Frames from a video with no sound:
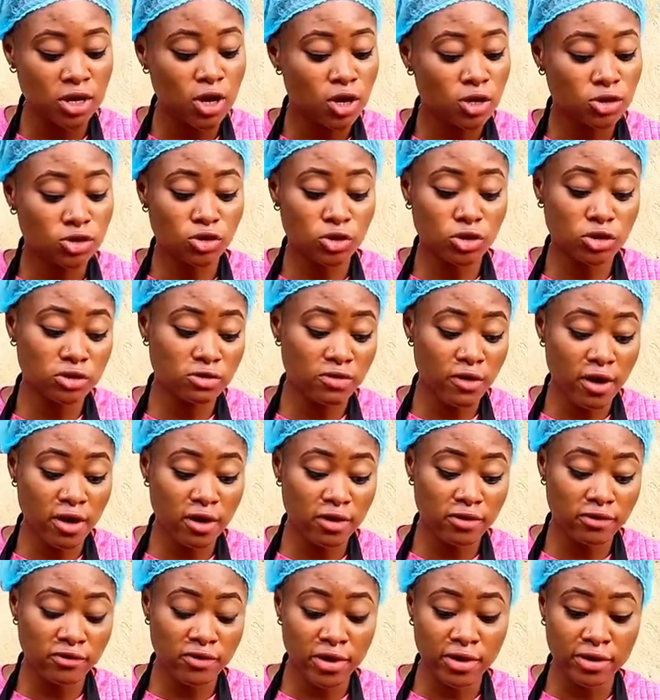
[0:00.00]
so it's very,
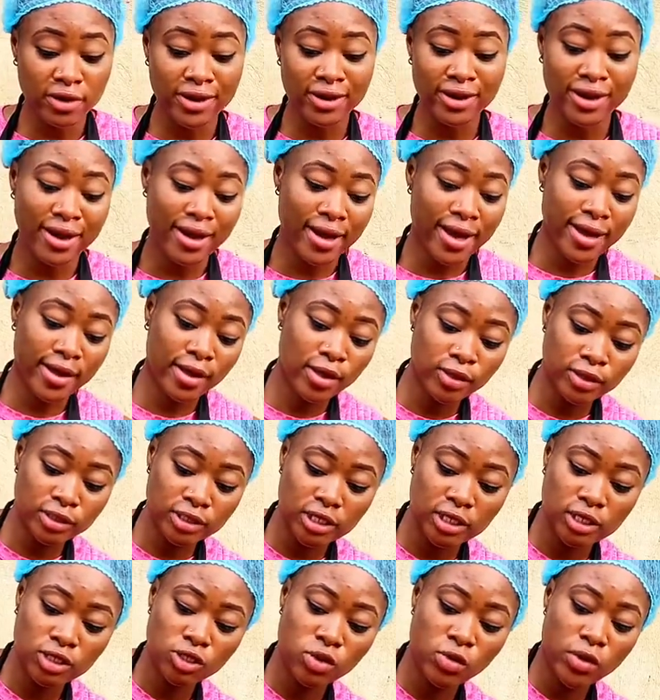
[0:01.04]
very healthy.
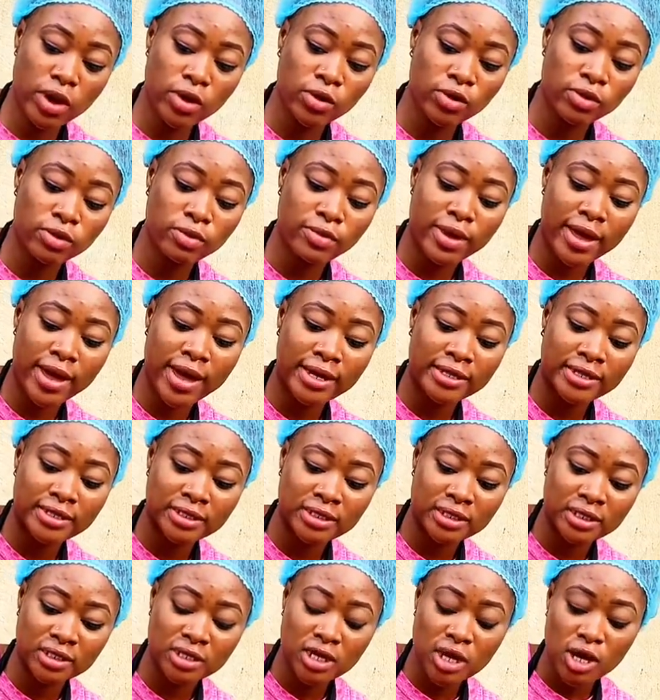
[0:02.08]
So we are going to be adding it.